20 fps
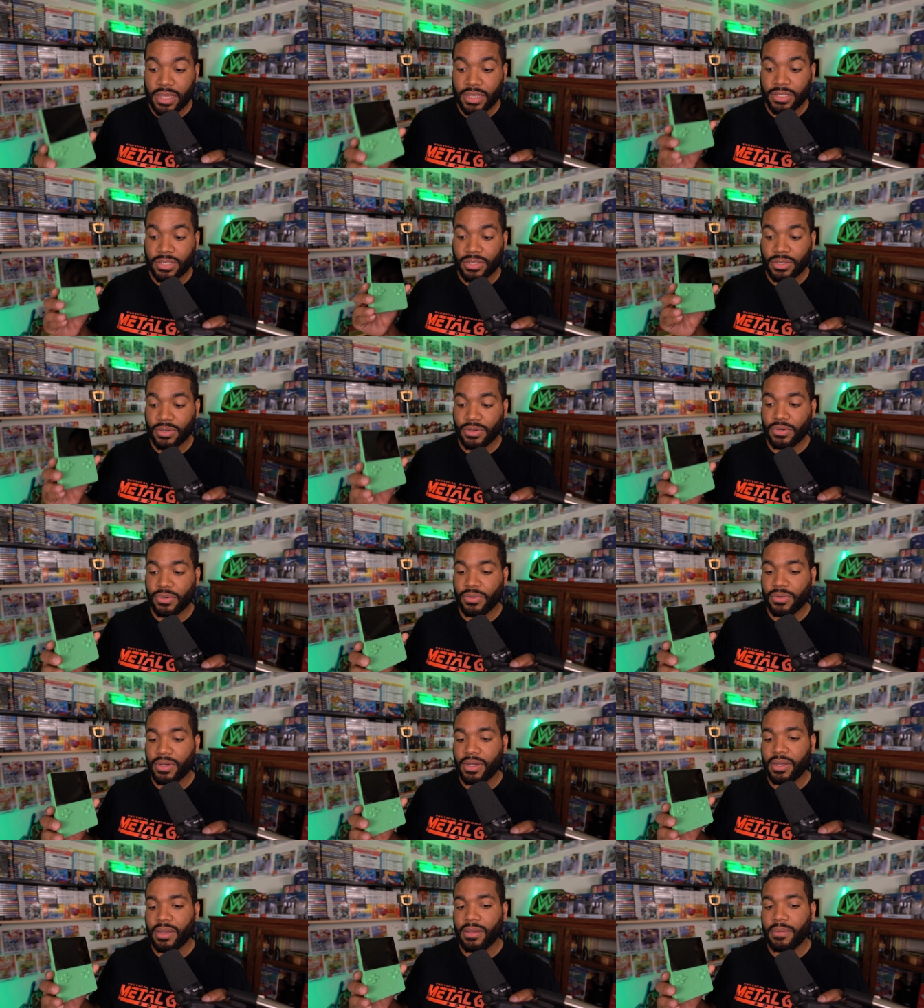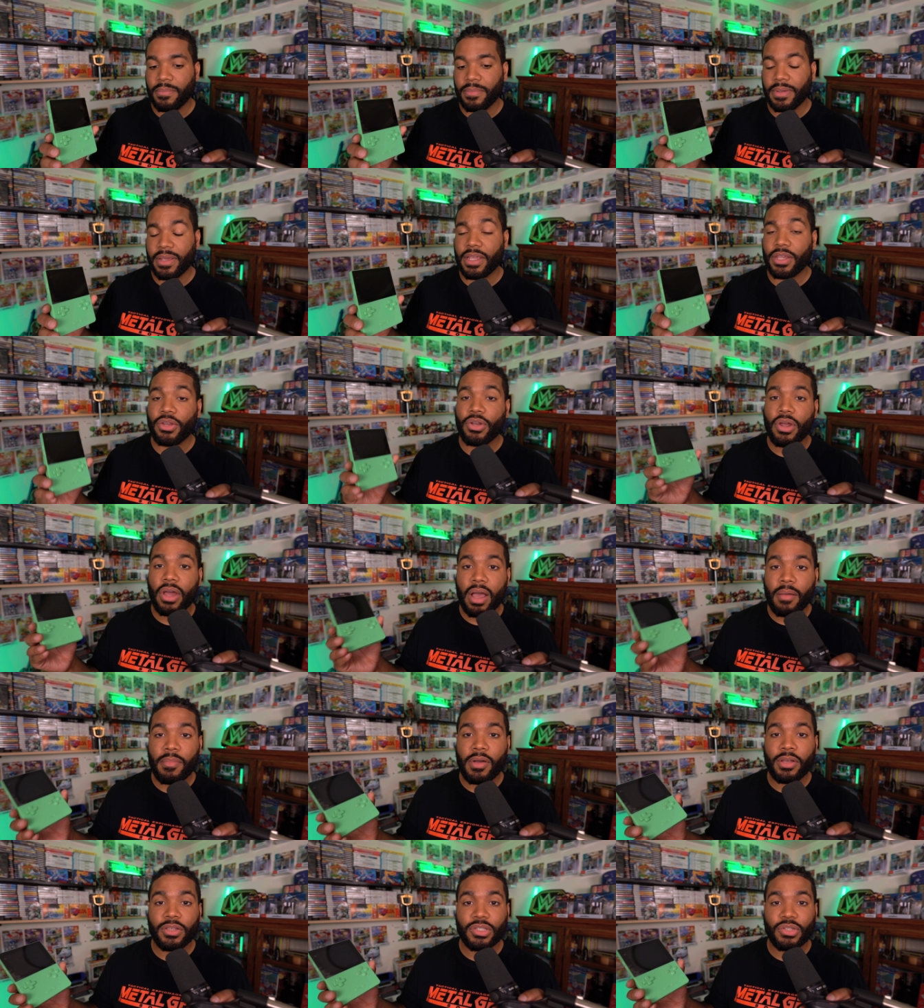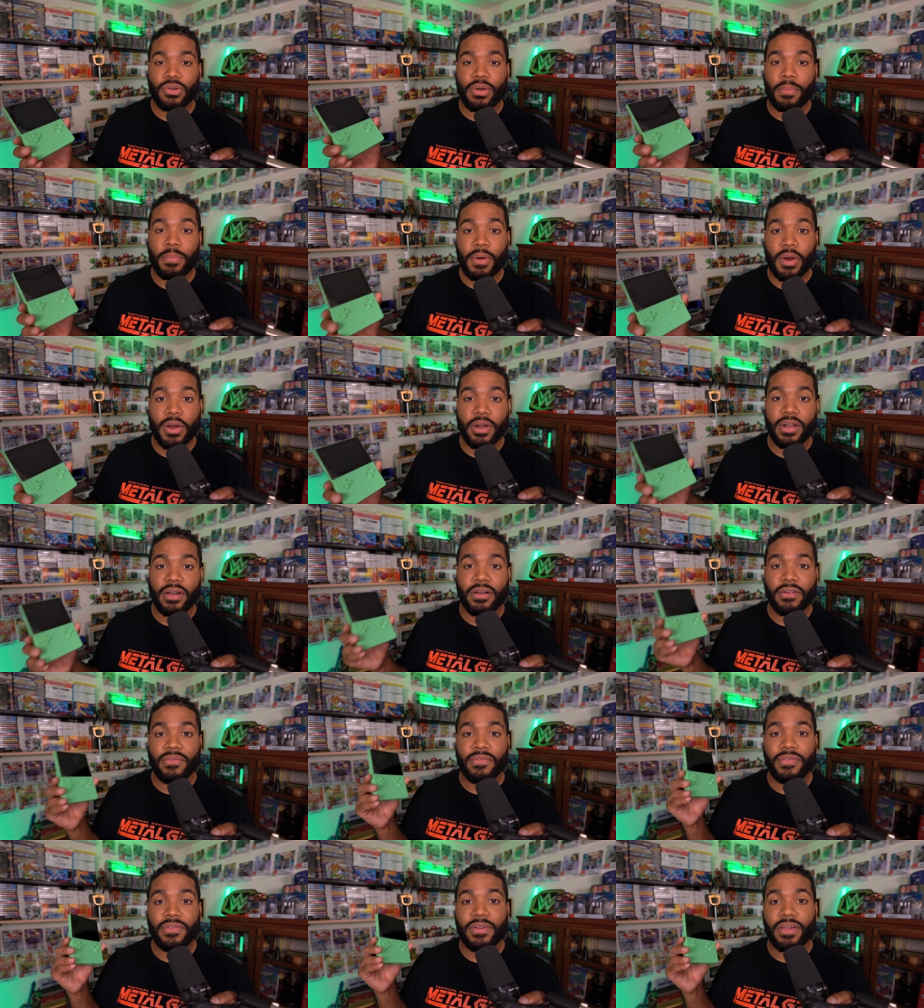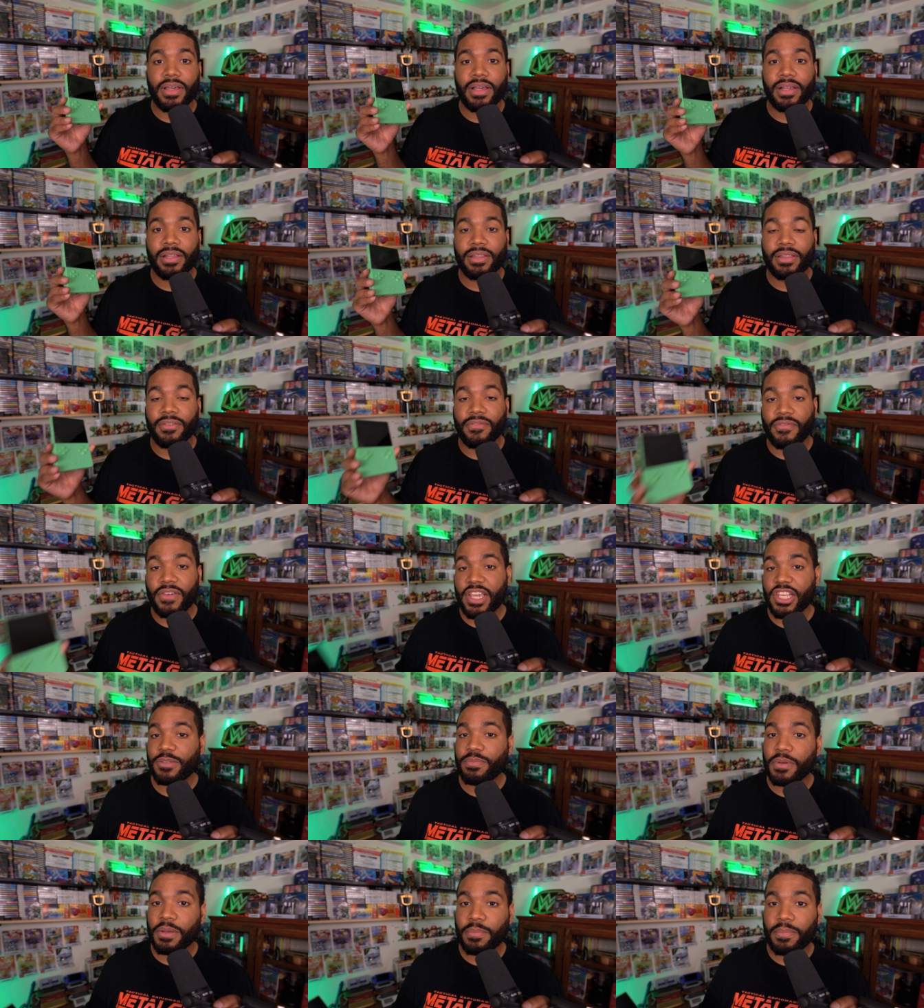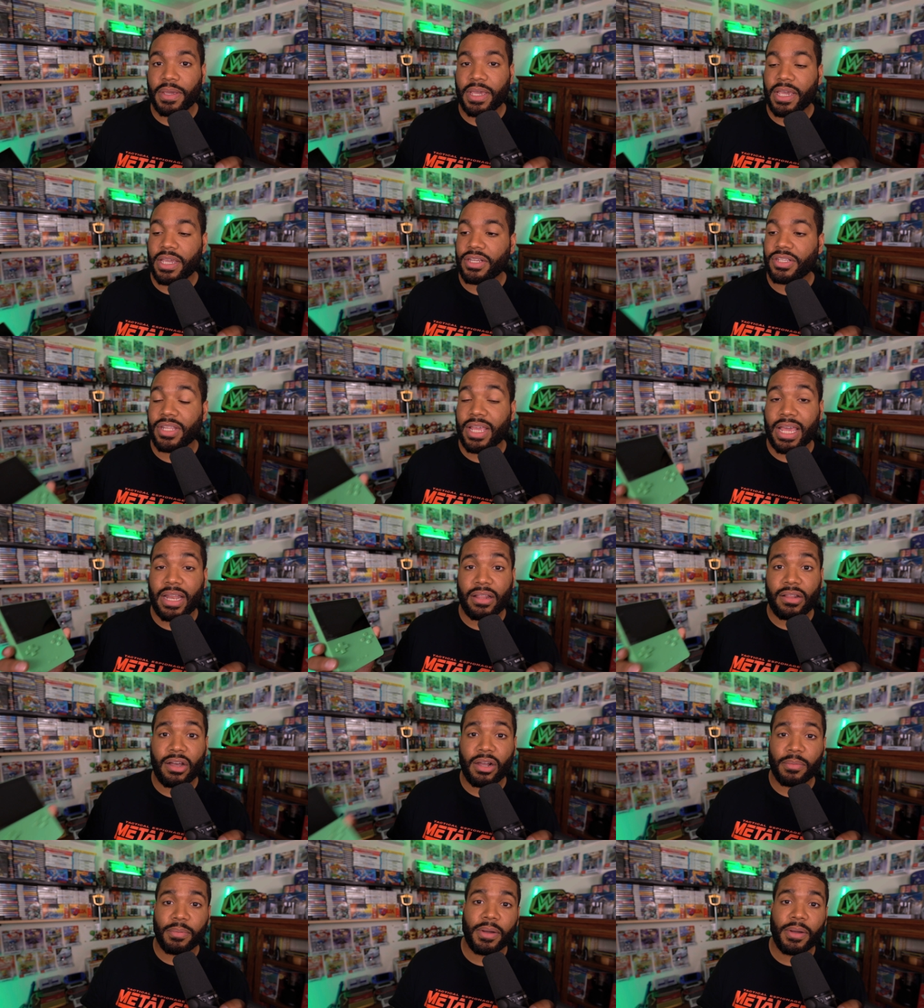so um, and you know i'm also a part of the facebook page the analogue